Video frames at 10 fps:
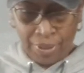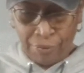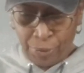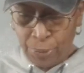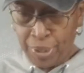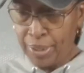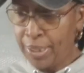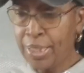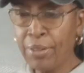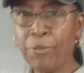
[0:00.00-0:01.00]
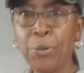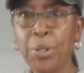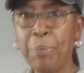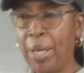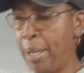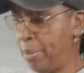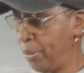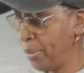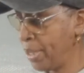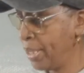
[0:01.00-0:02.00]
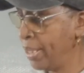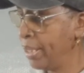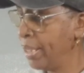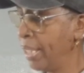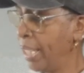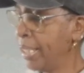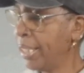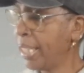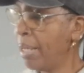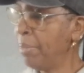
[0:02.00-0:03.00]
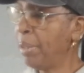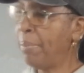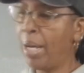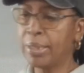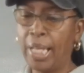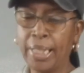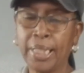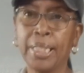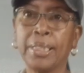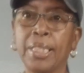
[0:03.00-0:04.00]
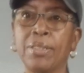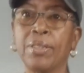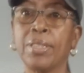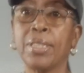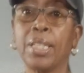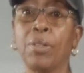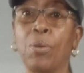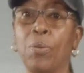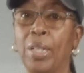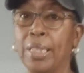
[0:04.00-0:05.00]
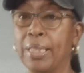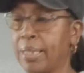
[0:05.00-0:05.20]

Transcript: fruity. These are Fruity Pebbles, and they come in a box like these. These are the Skittle ones,